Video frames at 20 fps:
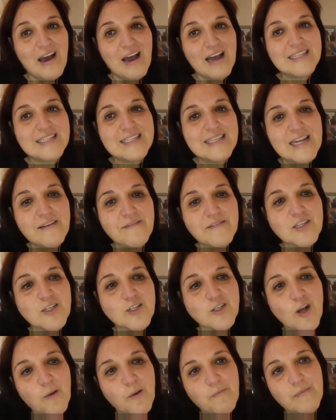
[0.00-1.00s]
it's never
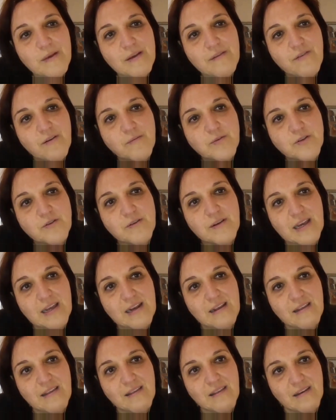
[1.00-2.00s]
stopped me from doing
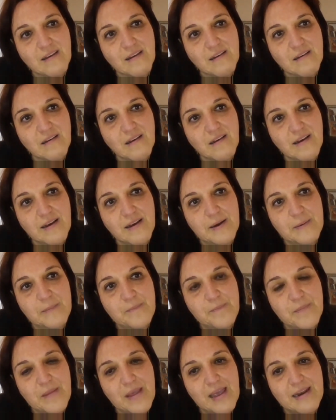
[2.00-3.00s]
anything.
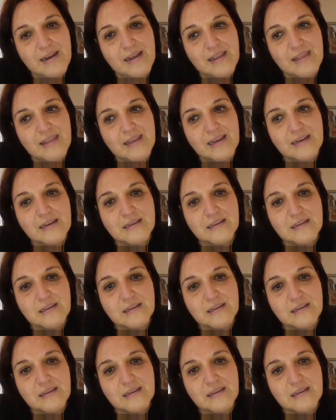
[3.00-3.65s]
Um, and I think